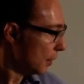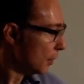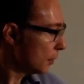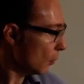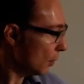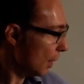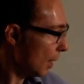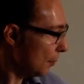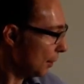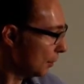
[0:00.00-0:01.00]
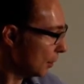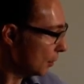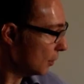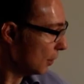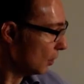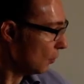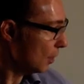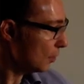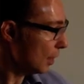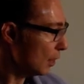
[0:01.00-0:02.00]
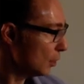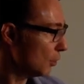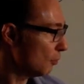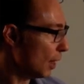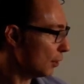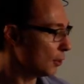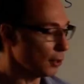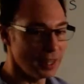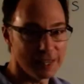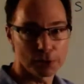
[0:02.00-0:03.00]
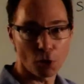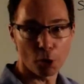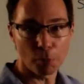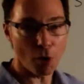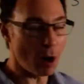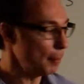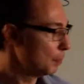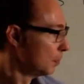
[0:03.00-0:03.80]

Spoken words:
So what that means is the unit tangent vector is r prime.